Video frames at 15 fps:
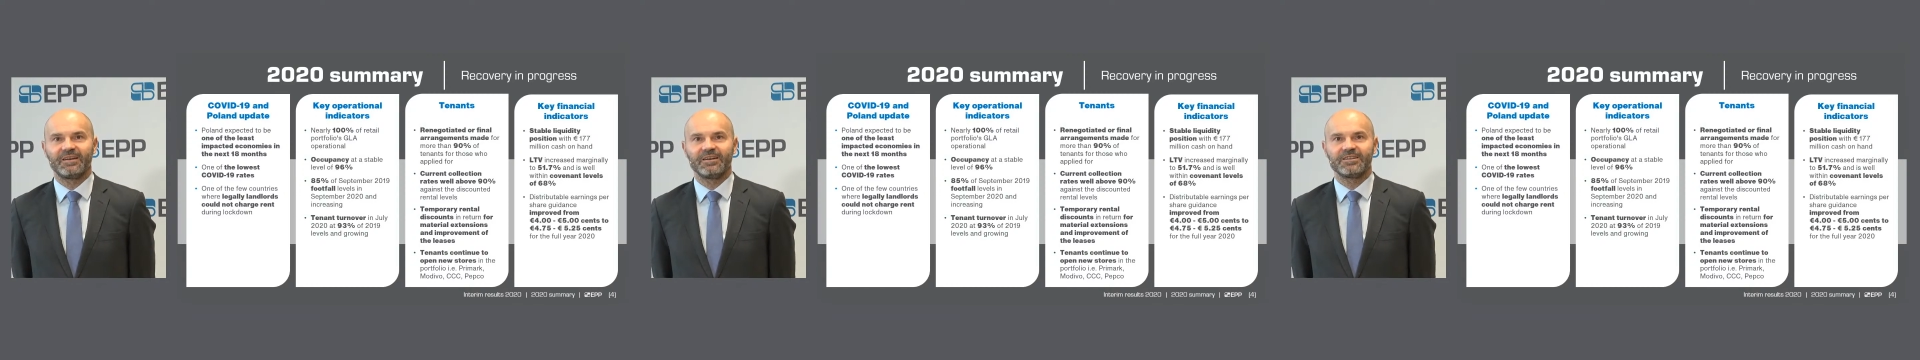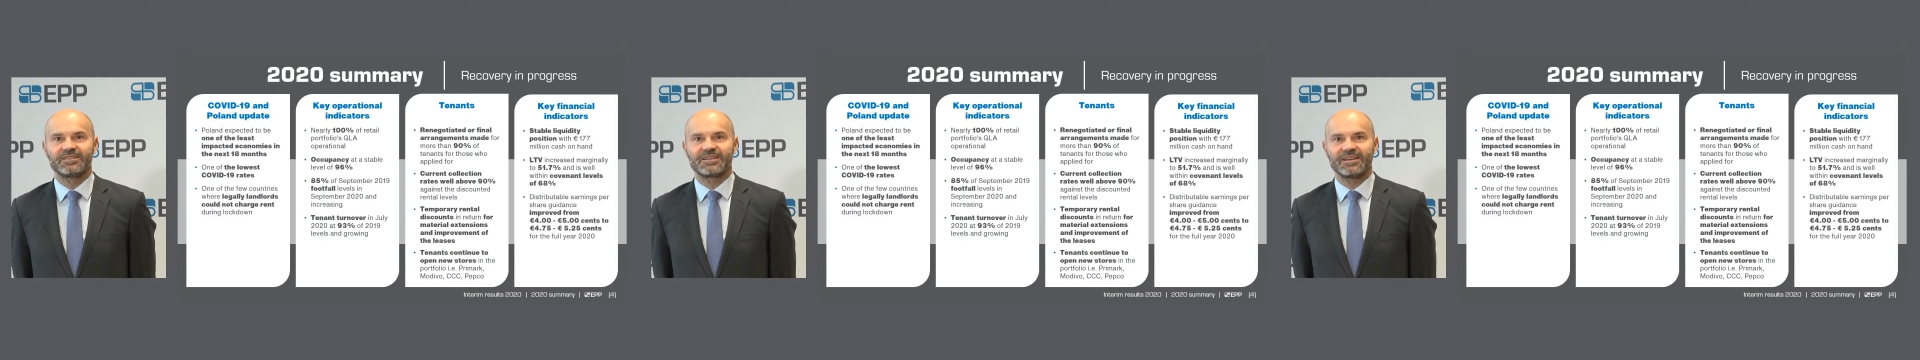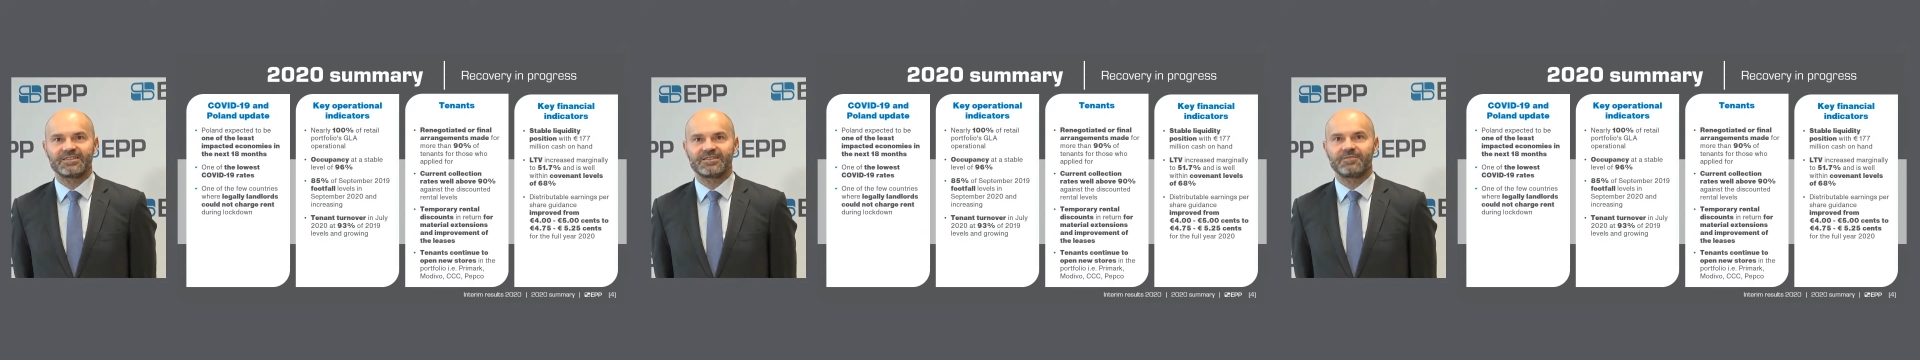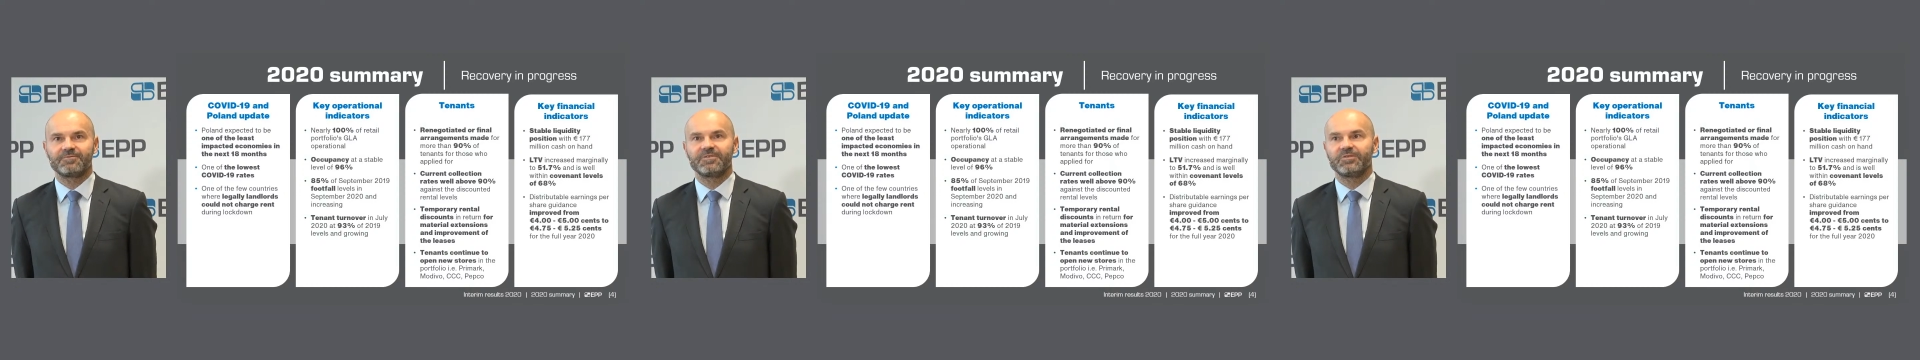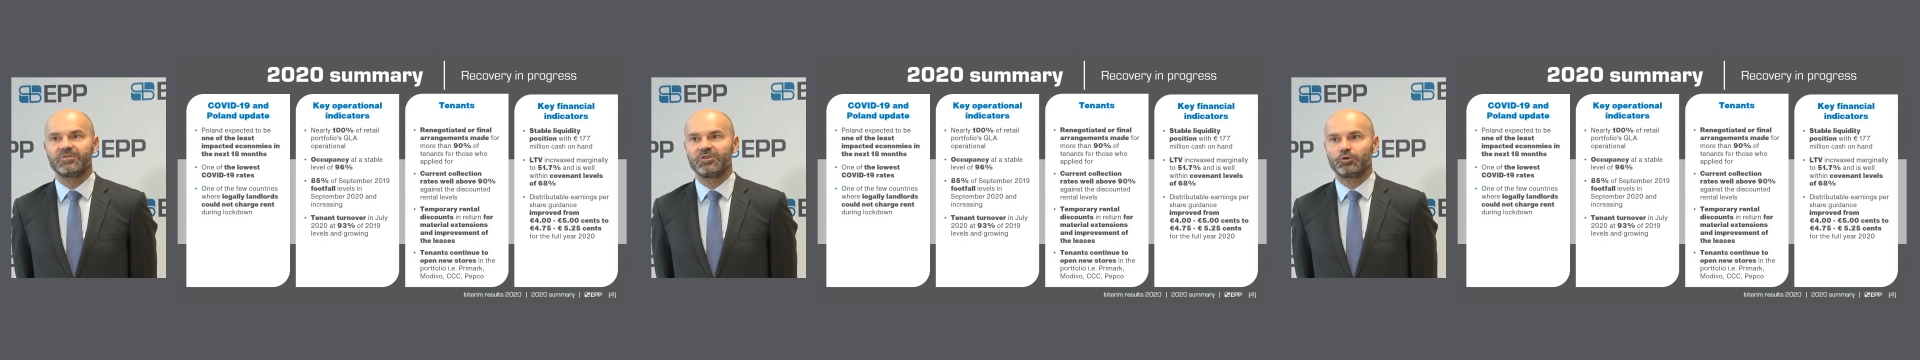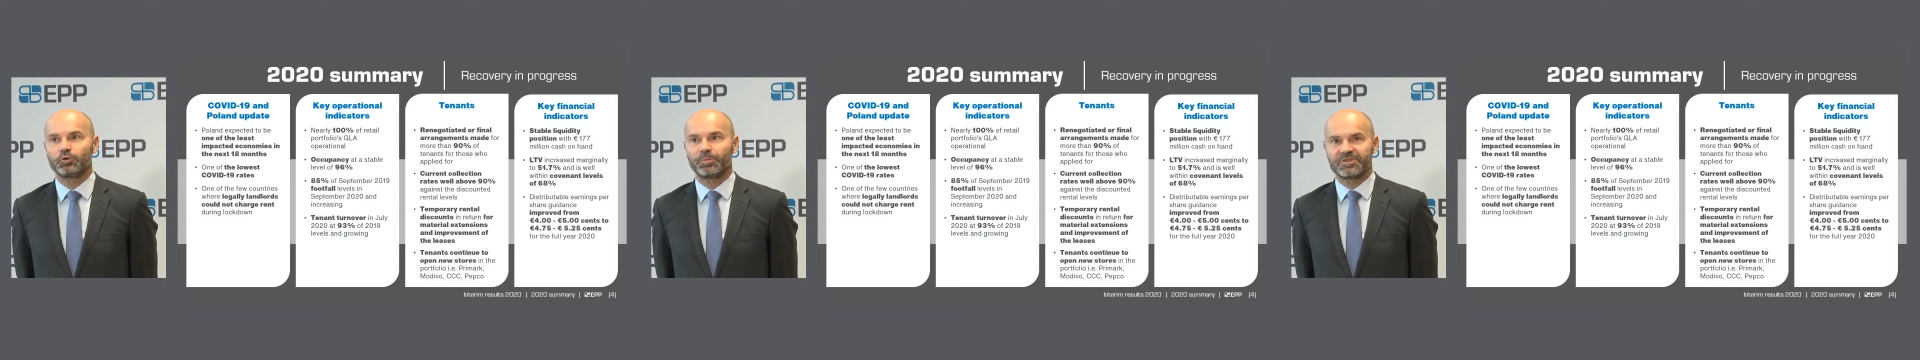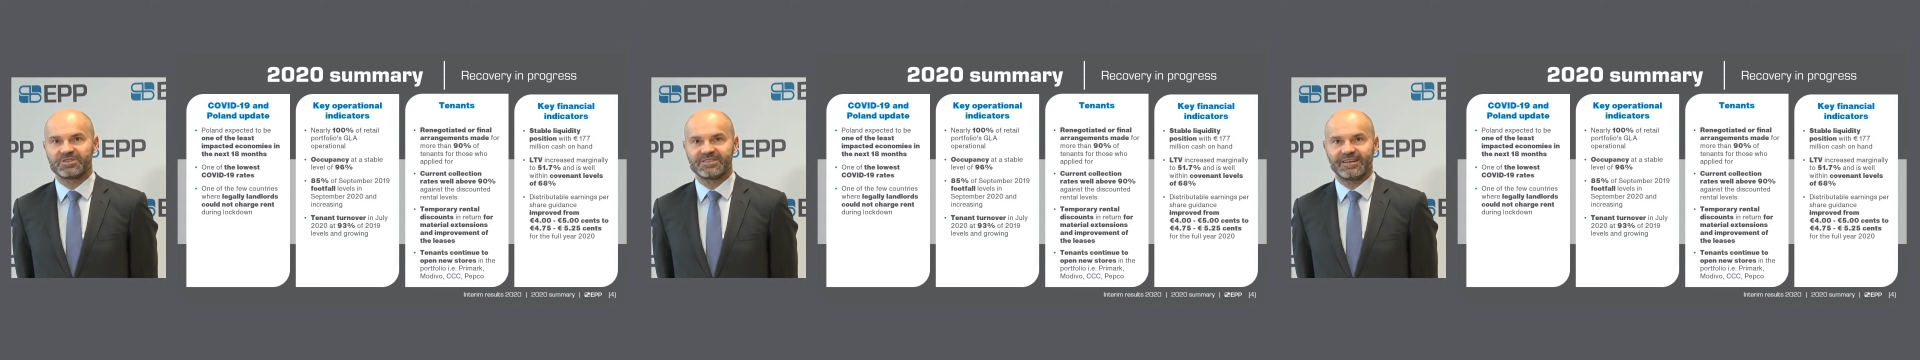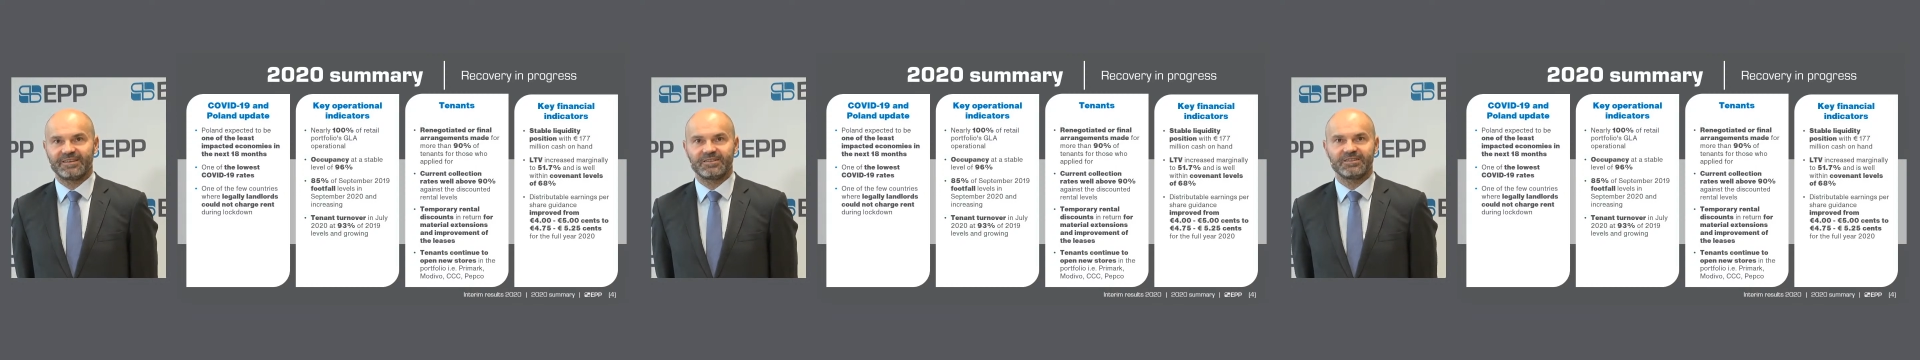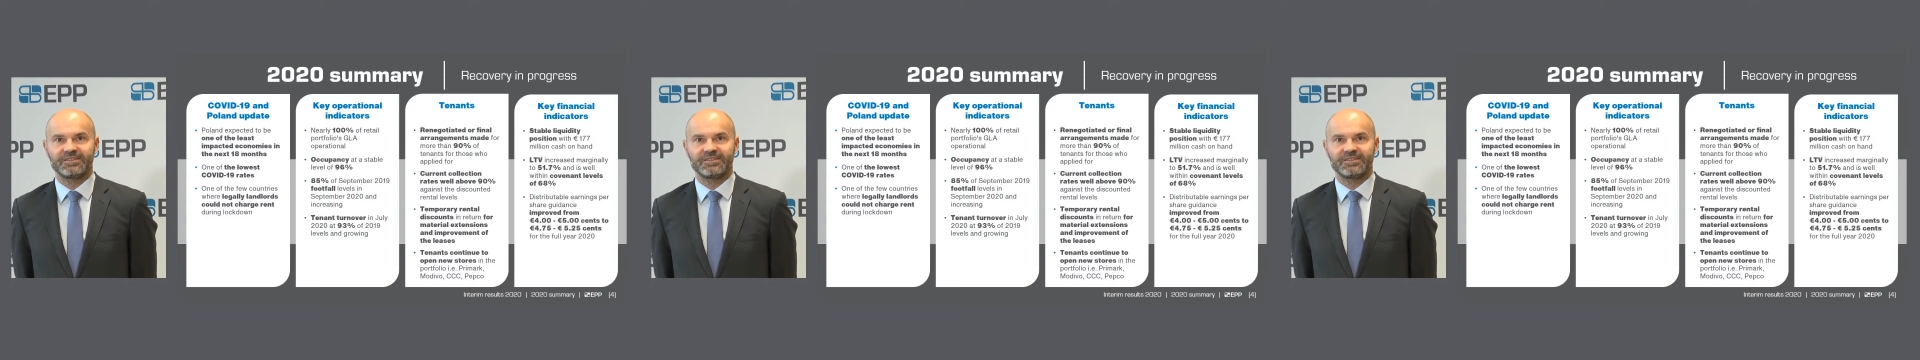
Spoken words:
is less than 52%.